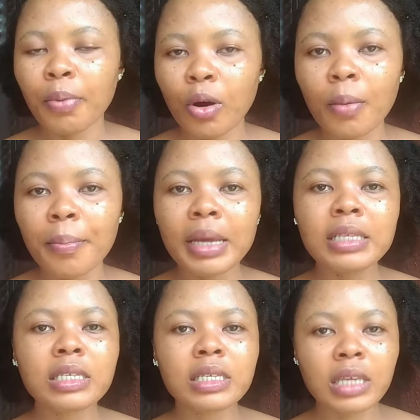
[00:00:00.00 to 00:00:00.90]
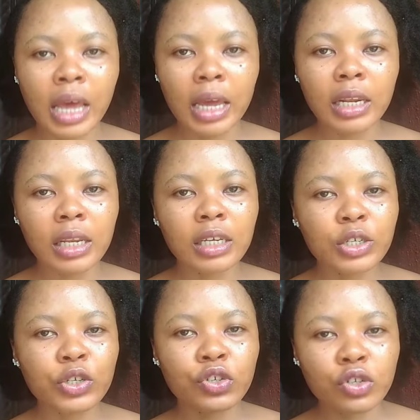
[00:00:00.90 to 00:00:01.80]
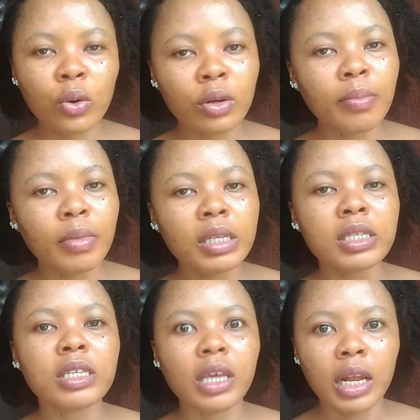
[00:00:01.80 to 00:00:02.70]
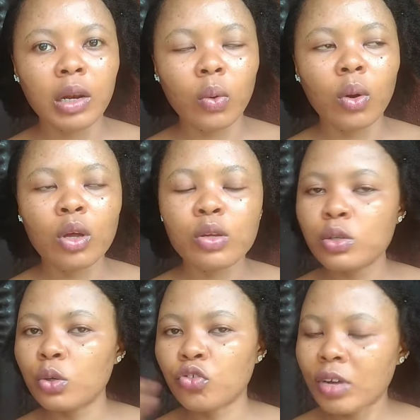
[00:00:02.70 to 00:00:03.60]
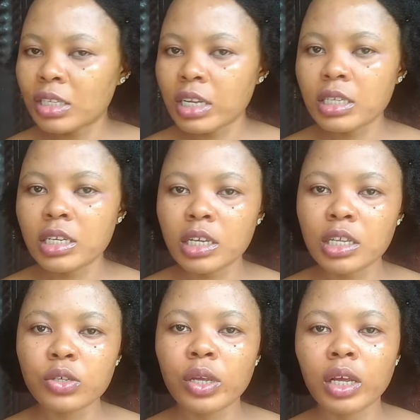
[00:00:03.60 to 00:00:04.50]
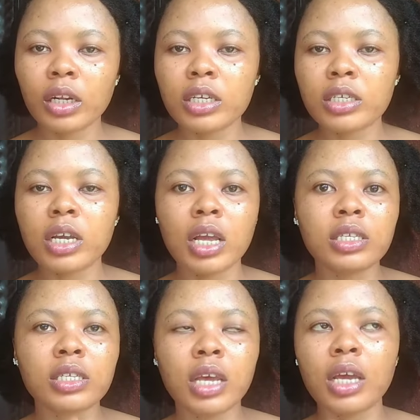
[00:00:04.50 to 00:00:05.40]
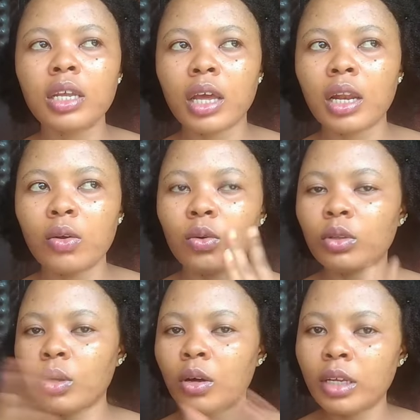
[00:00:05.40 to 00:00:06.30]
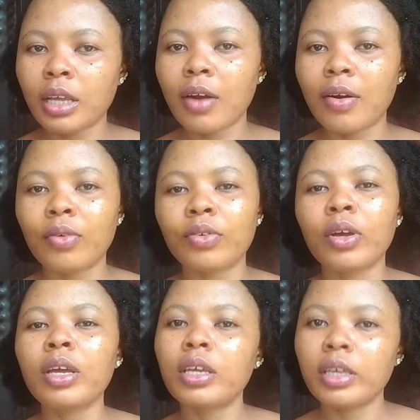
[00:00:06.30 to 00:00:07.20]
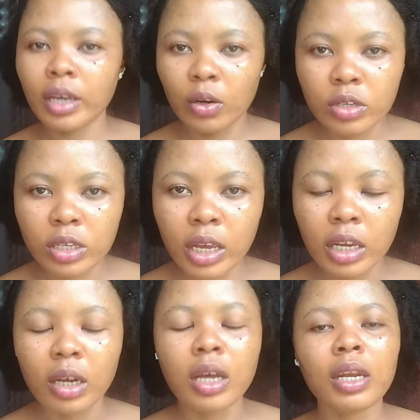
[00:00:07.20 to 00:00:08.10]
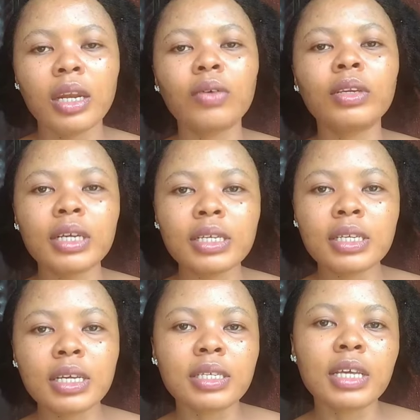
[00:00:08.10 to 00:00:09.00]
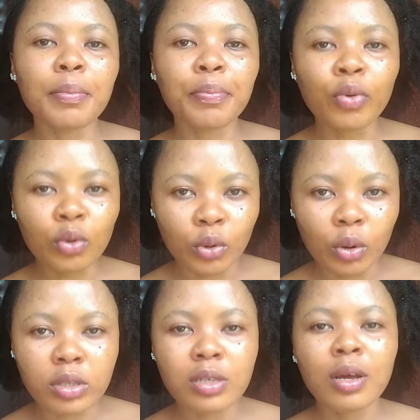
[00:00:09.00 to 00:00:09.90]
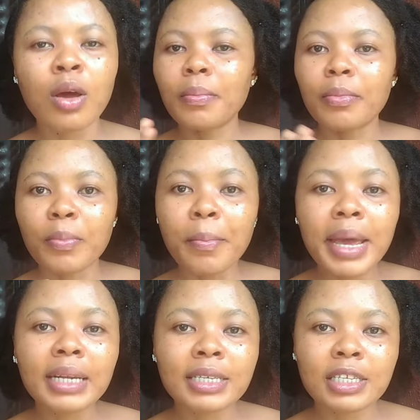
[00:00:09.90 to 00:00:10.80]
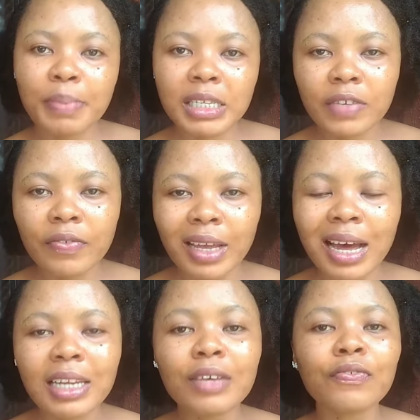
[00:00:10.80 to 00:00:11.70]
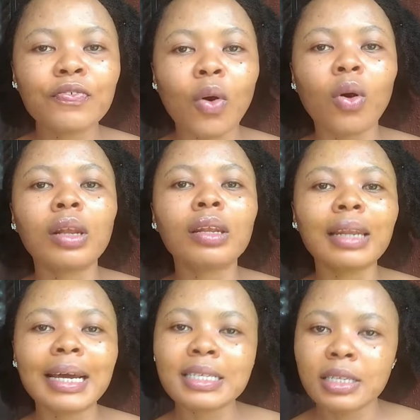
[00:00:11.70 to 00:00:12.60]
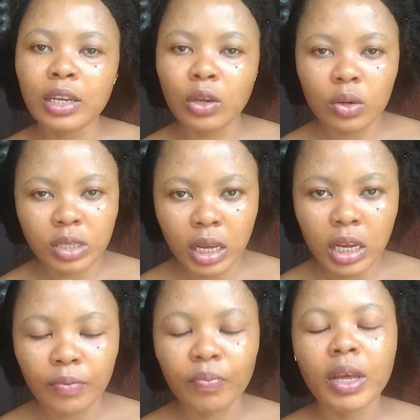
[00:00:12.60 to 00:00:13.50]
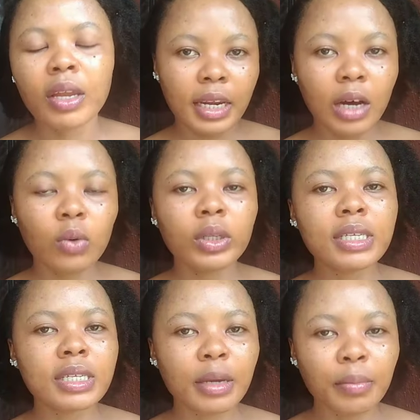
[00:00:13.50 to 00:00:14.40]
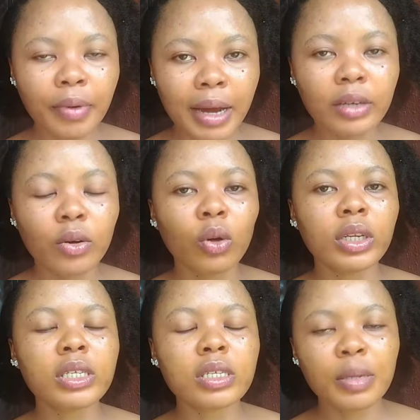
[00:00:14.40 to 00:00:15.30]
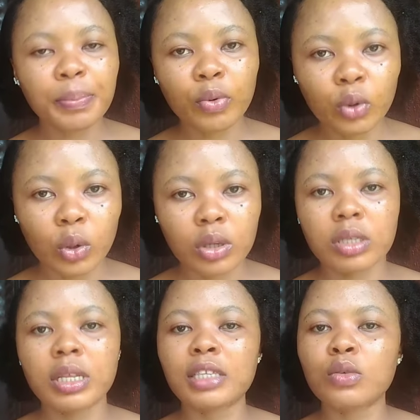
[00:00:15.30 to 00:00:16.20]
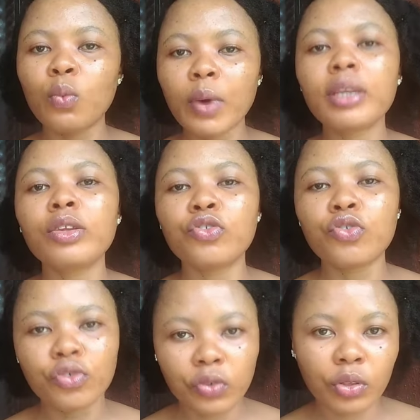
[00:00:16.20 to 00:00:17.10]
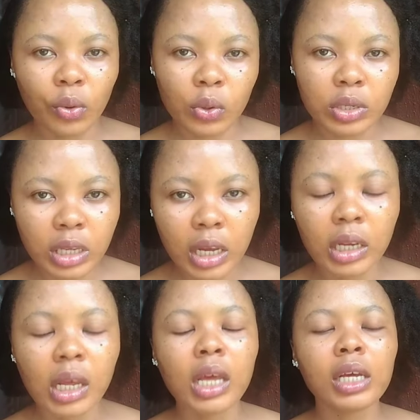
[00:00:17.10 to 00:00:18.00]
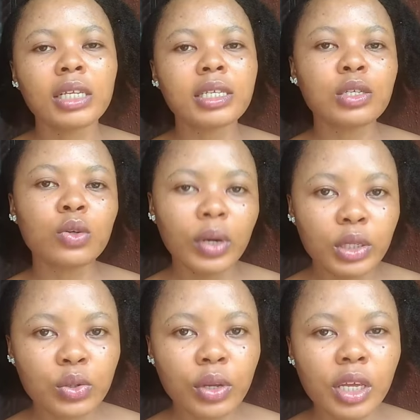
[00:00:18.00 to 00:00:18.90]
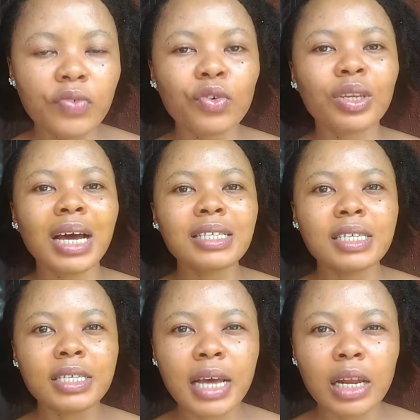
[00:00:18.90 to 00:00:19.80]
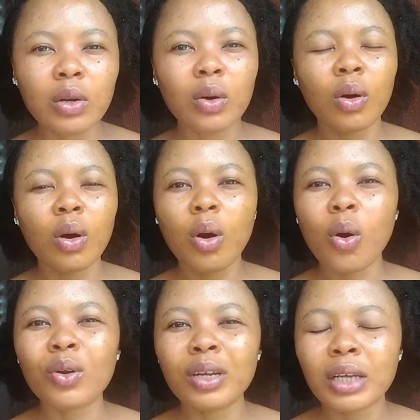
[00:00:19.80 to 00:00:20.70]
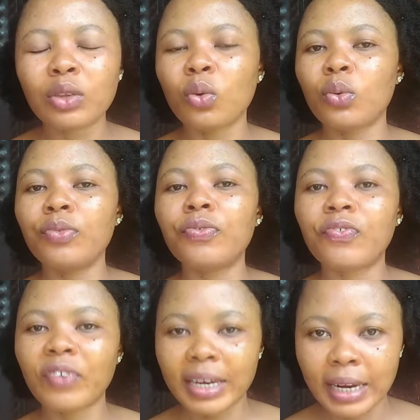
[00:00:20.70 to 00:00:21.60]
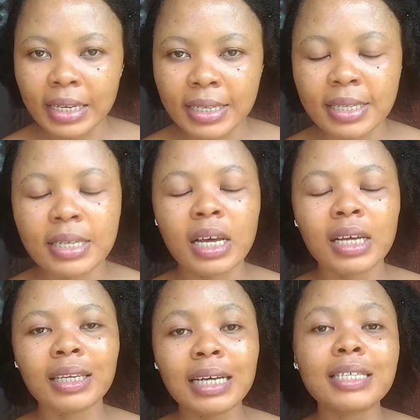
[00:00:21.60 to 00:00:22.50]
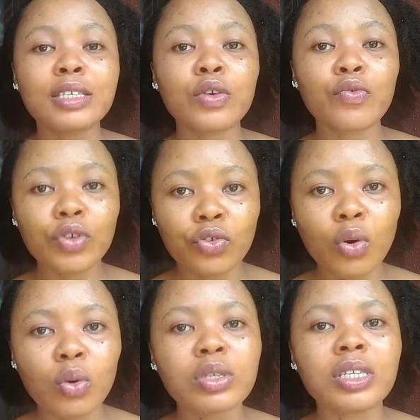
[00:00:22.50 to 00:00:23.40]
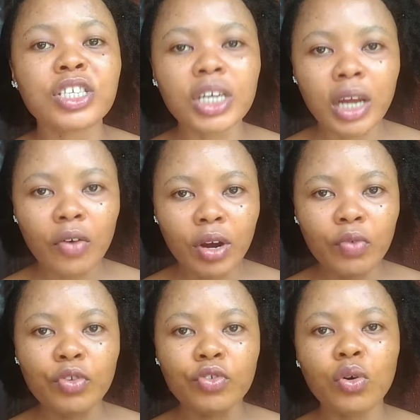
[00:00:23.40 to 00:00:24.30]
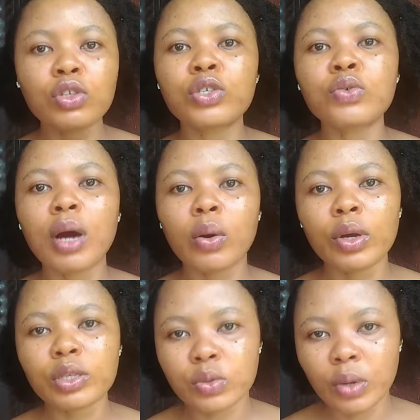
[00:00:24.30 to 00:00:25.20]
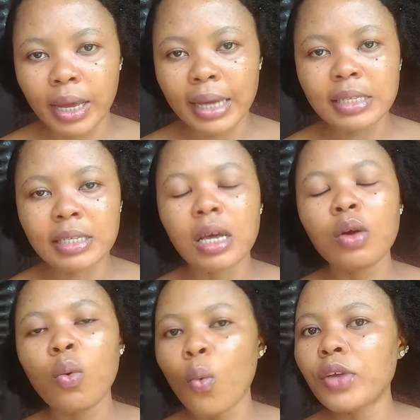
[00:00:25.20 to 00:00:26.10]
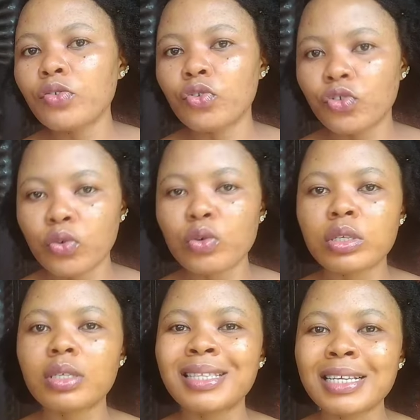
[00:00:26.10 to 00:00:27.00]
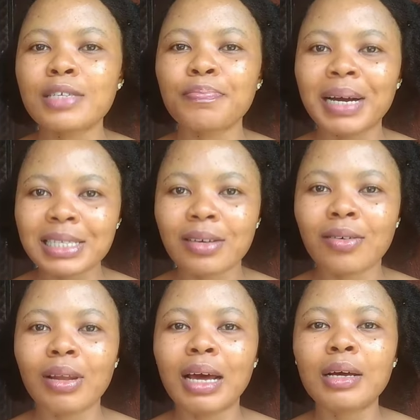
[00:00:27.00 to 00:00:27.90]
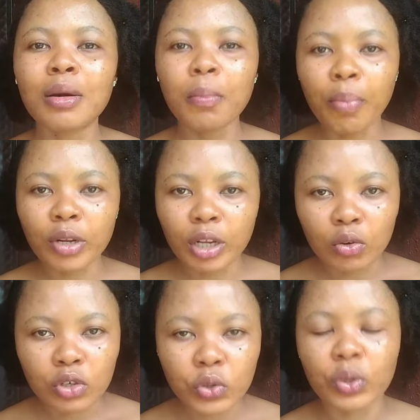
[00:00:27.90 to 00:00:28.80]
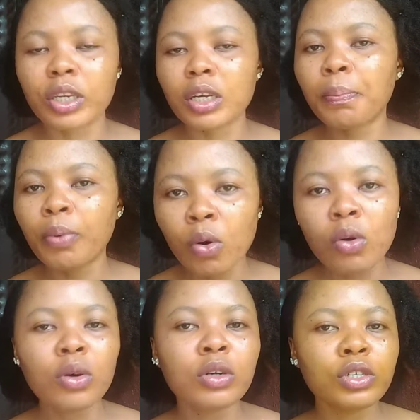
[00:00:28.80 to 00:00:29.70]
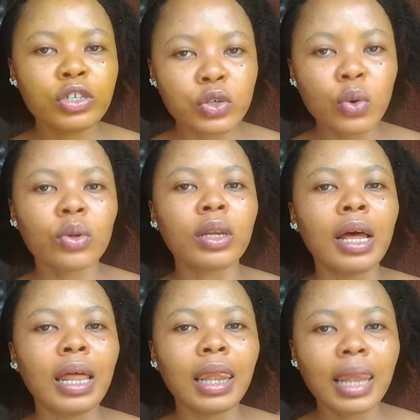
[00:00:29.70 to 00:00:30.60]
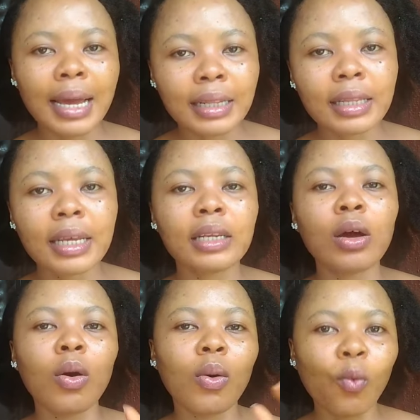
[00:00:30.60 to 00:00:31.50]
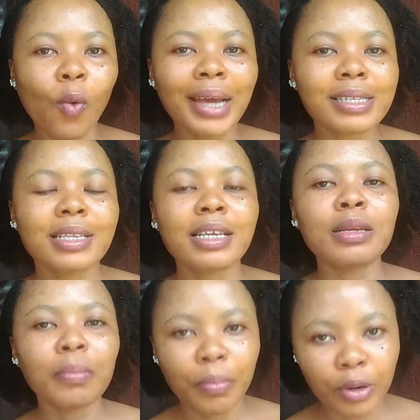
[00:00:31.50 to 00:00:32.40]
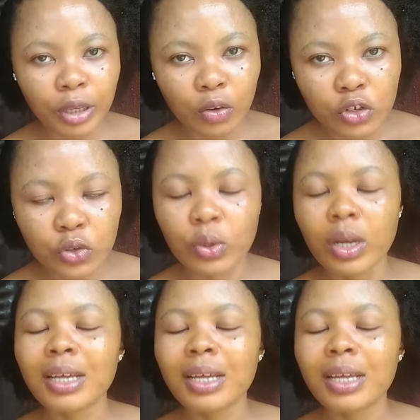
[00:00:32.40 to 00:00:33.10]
Peau means skin, jaune means yellow. So translating it into English is skin yellow, turn it around, yellow skin. Now this is a product made specifically for lightening your skin. Now this is a brand, or this is a product that when you use it on your skin, it is going to give you that yellow undertone fairness. That is the result, the general result you are going to get when you use this particular body lotion, the Peau Jaune Lightening or Whitening body lotion.